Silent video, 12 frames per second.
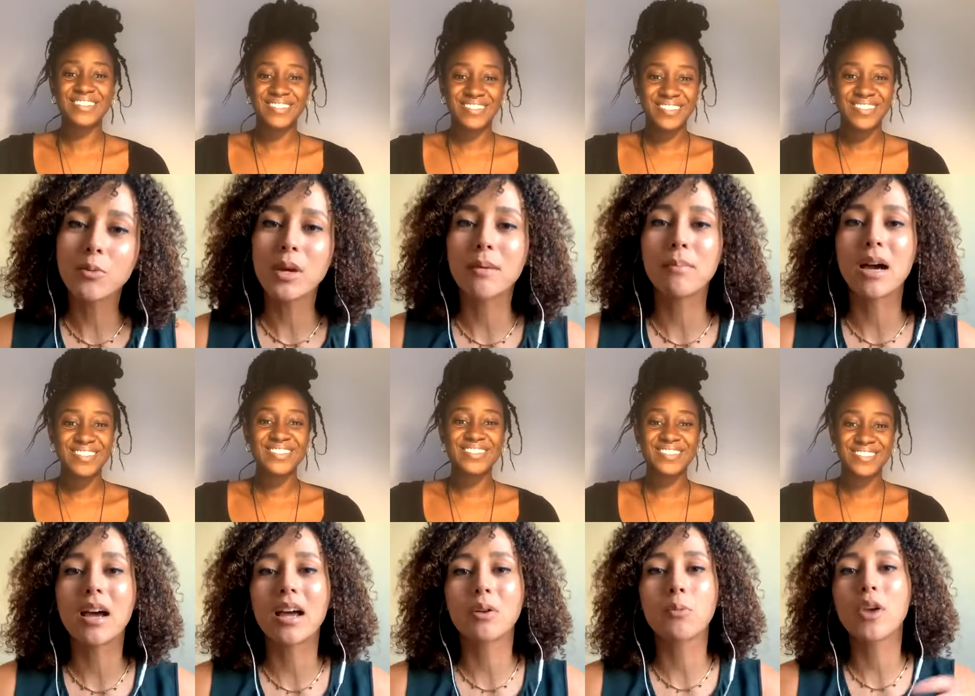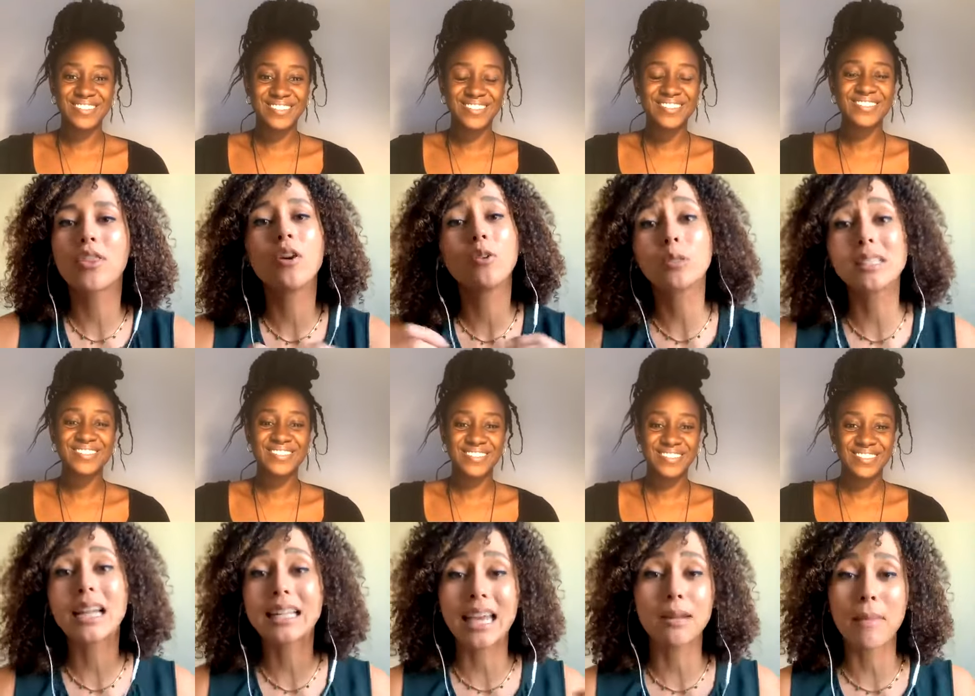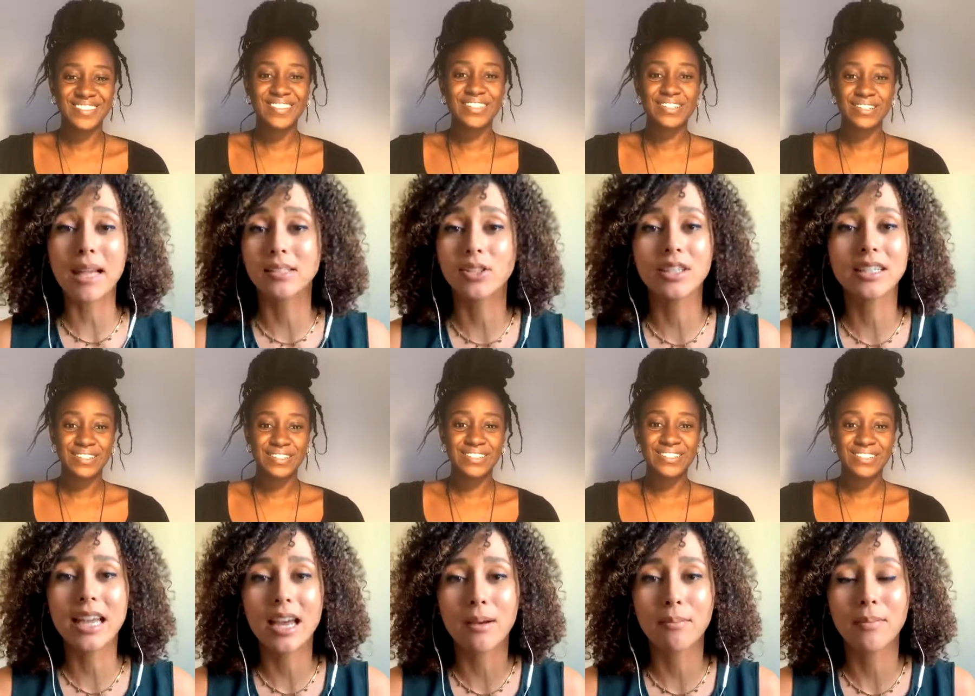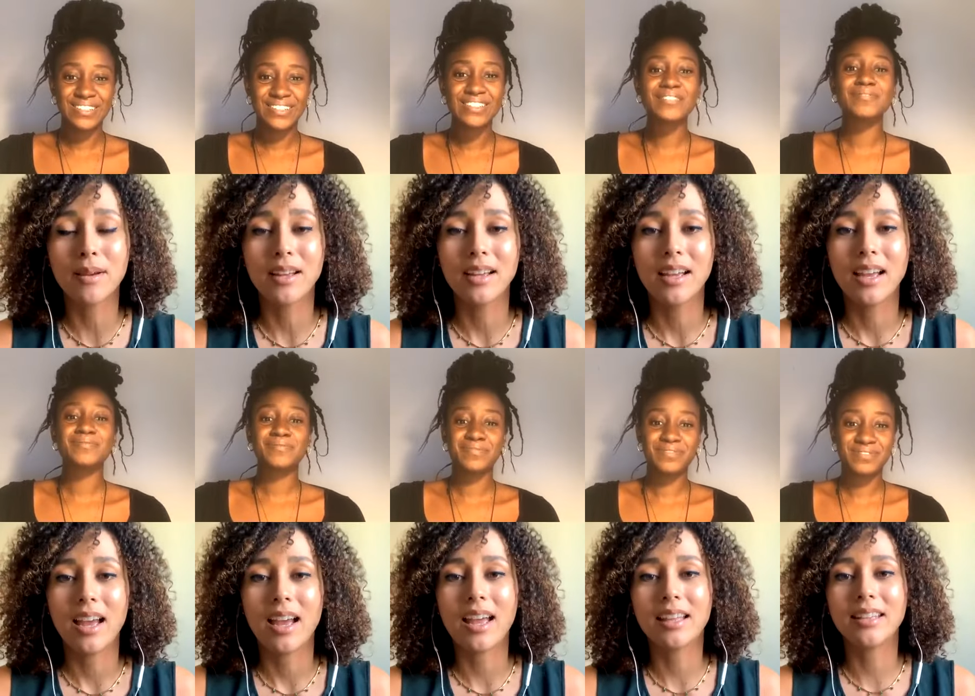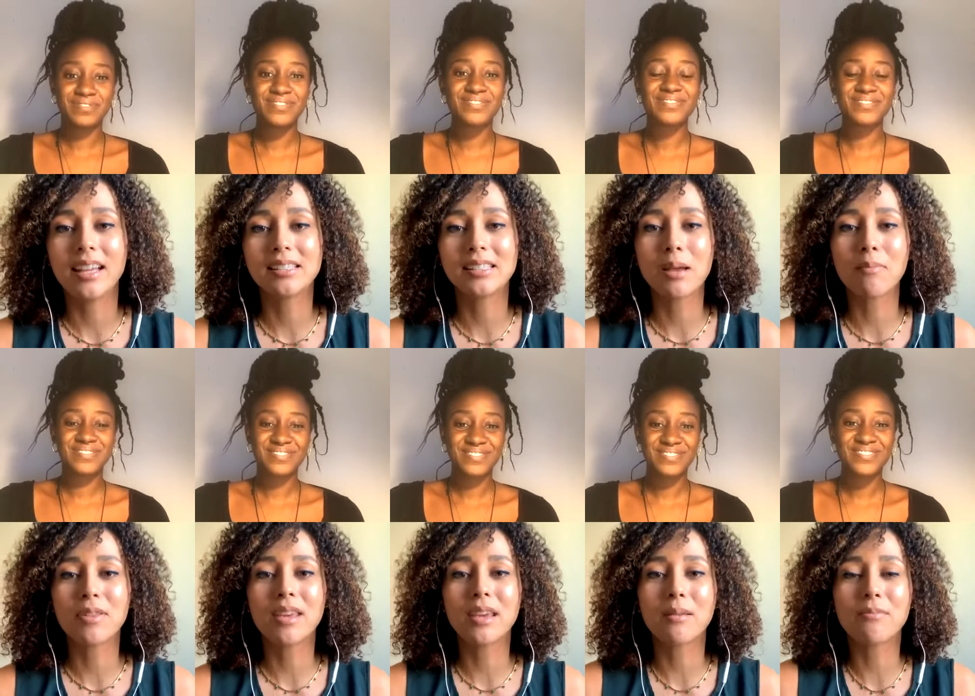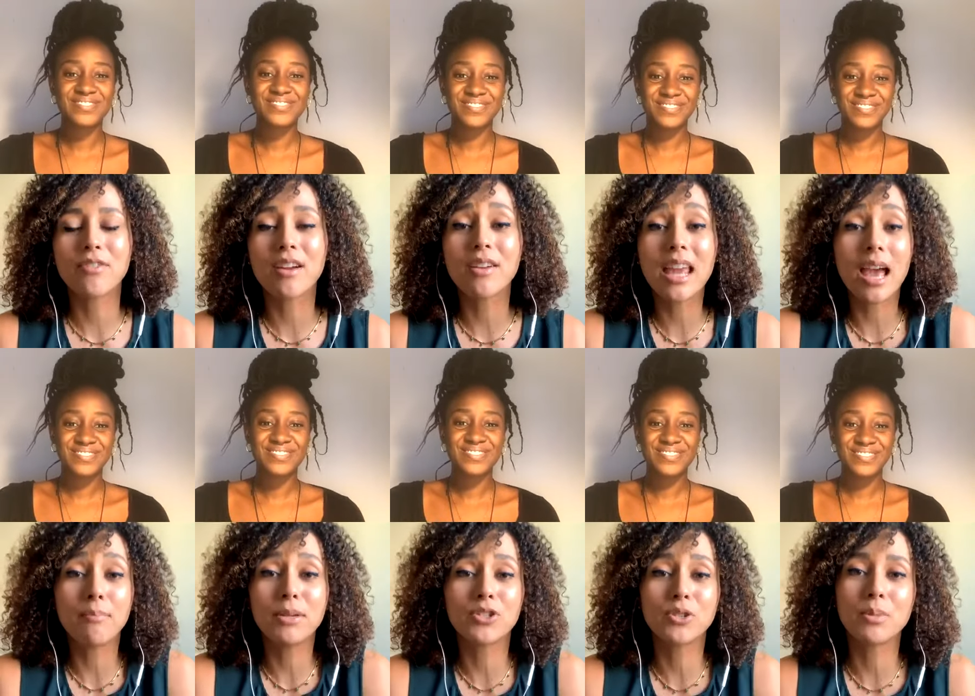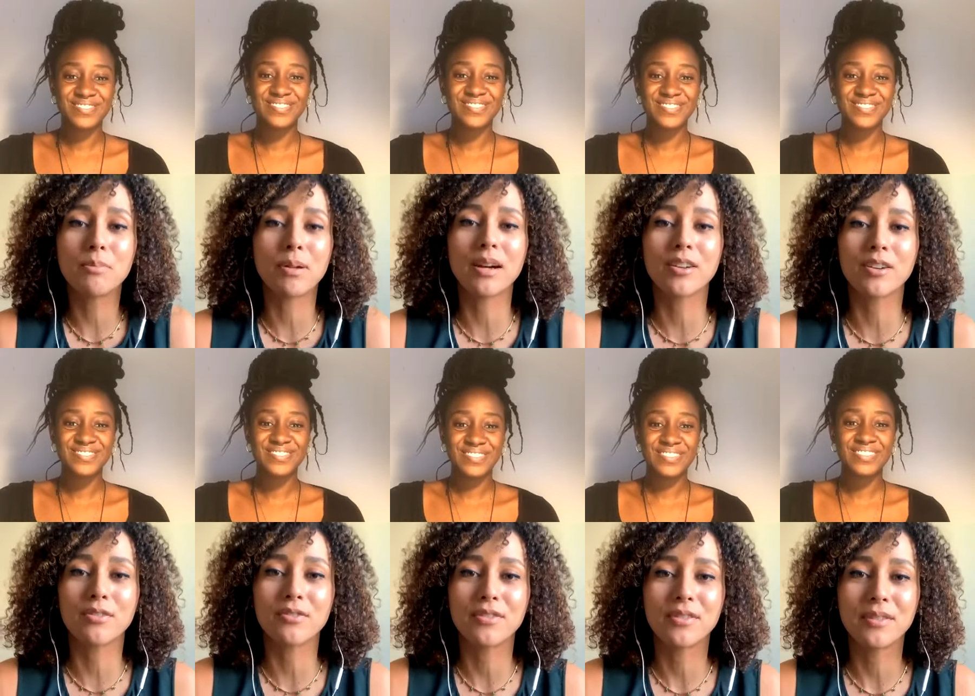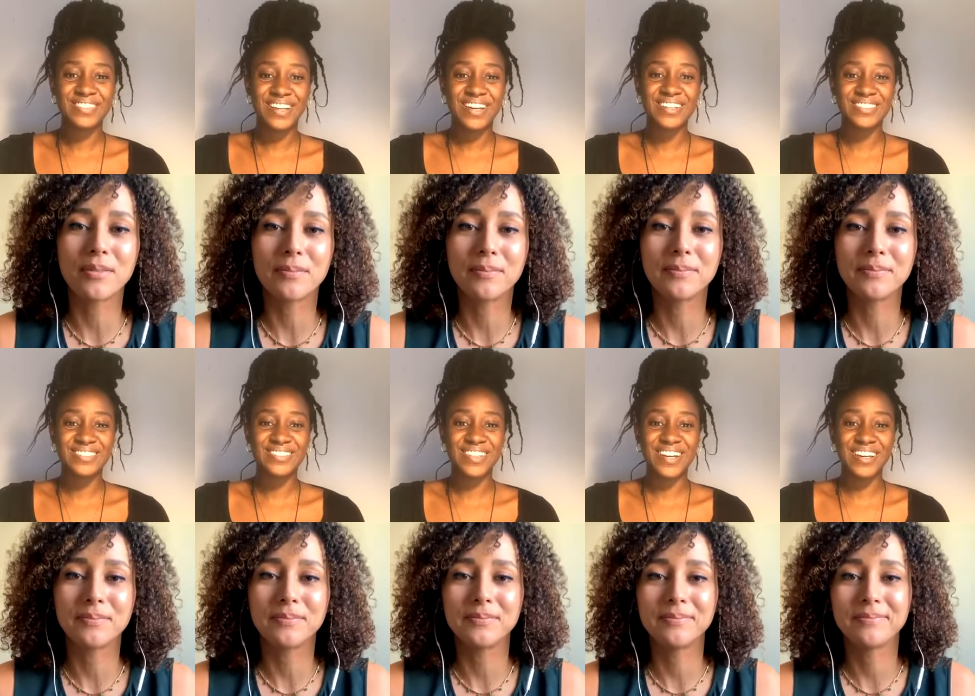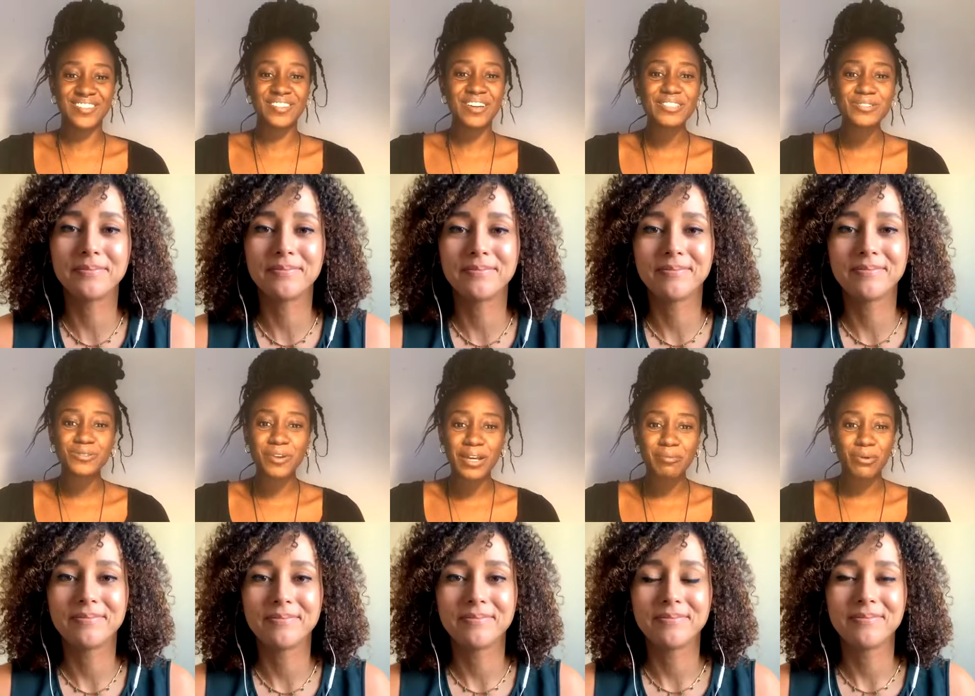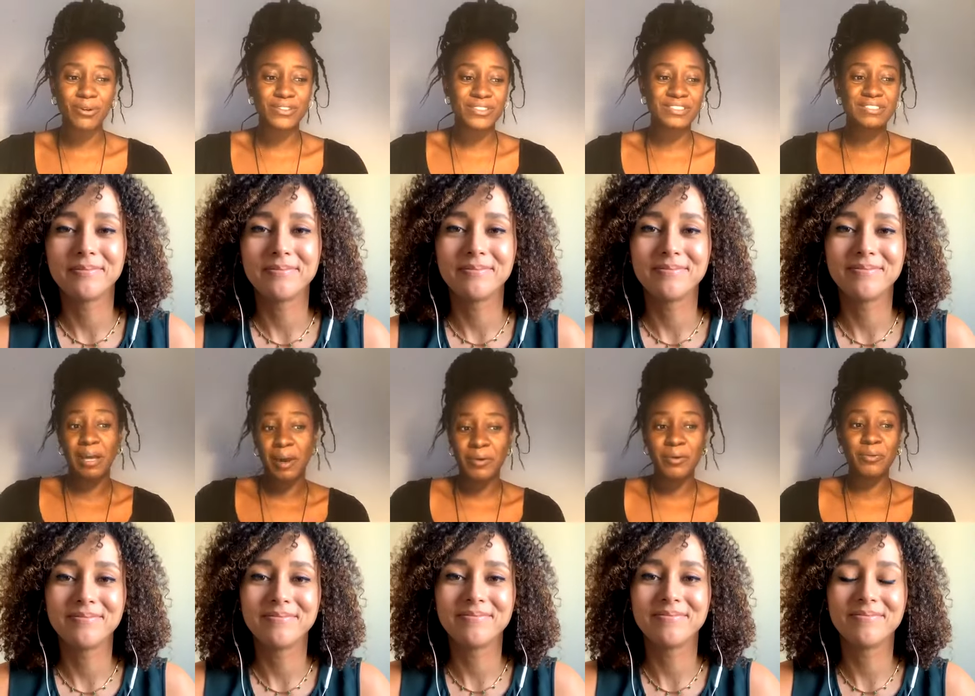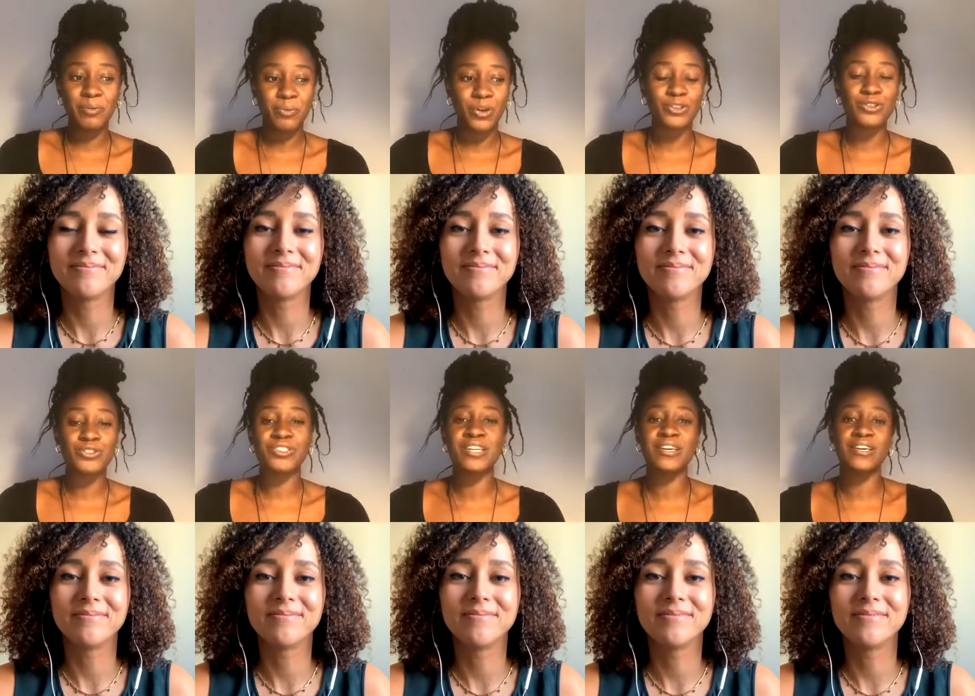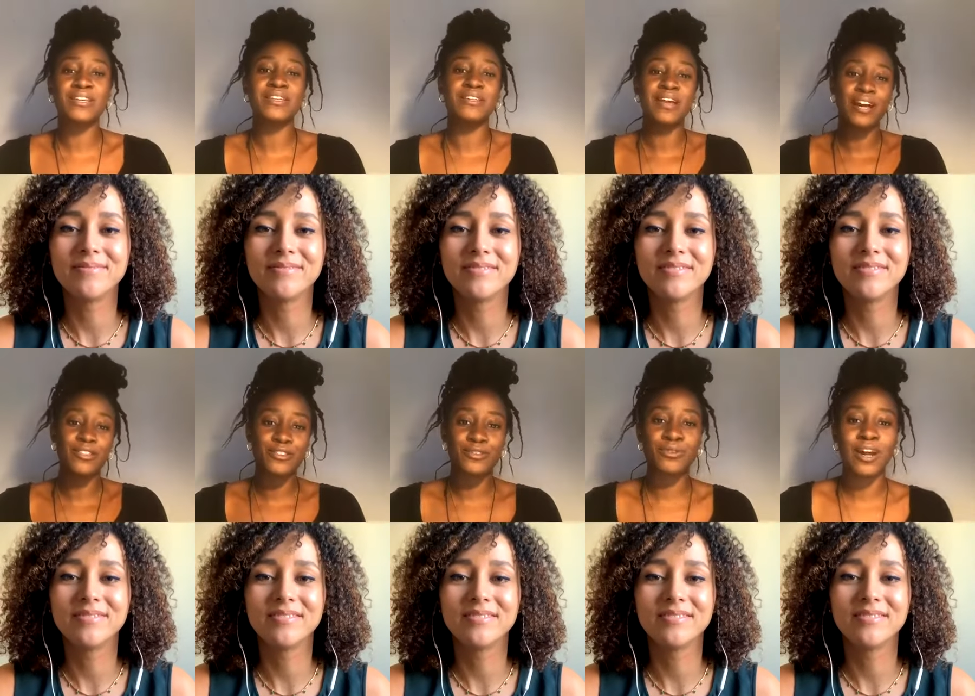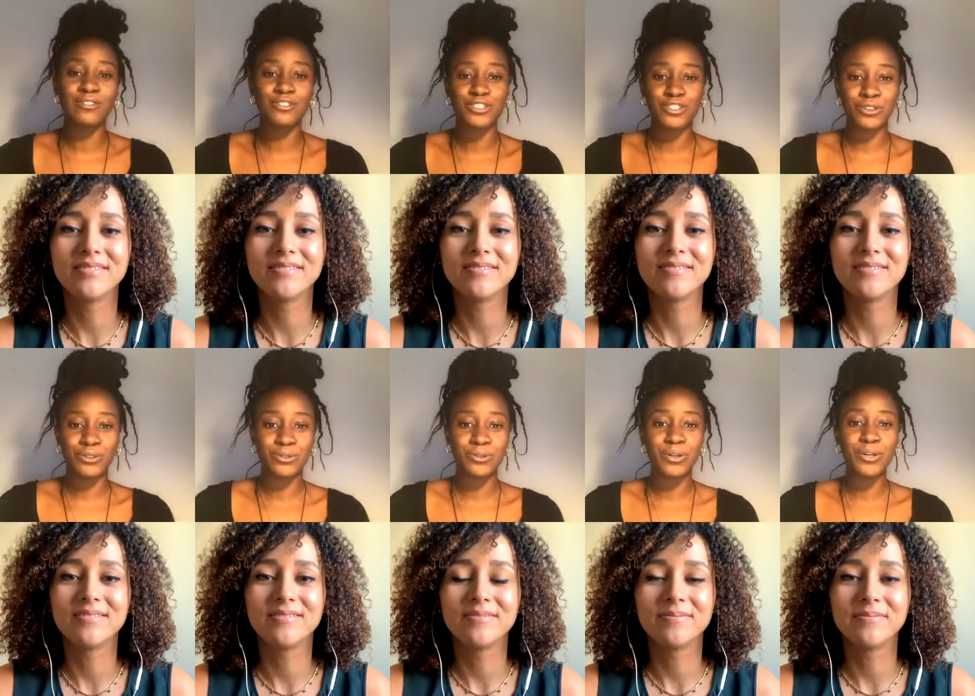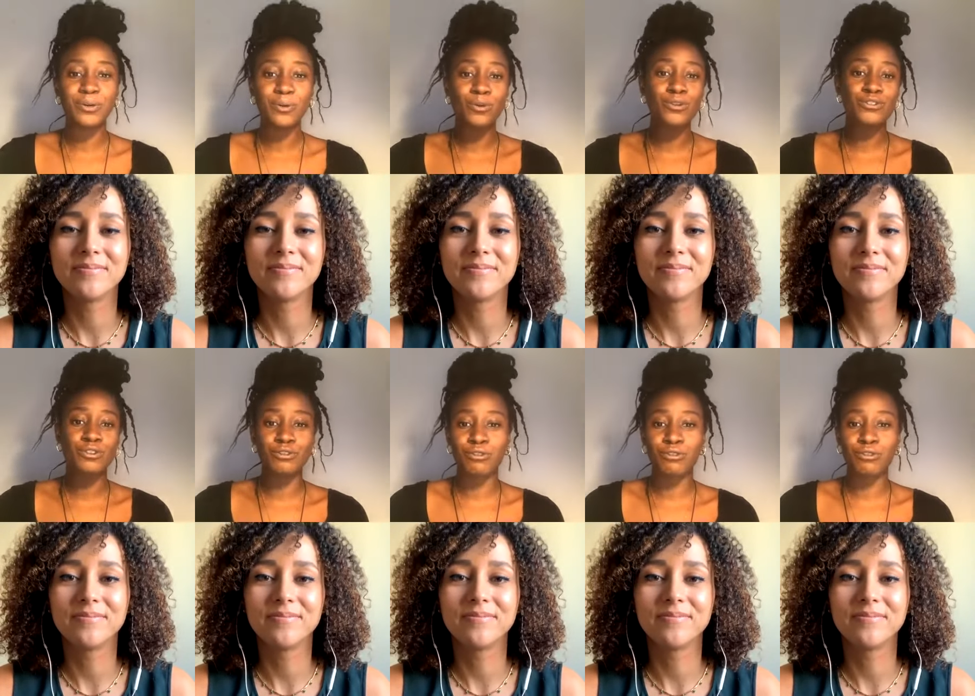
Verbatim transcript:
Speaker 1: women with those that can mentor them. And that's something I'm very happy to be part of.
Speaker 2: Yes, yeah. No, that's great because when you see others around you also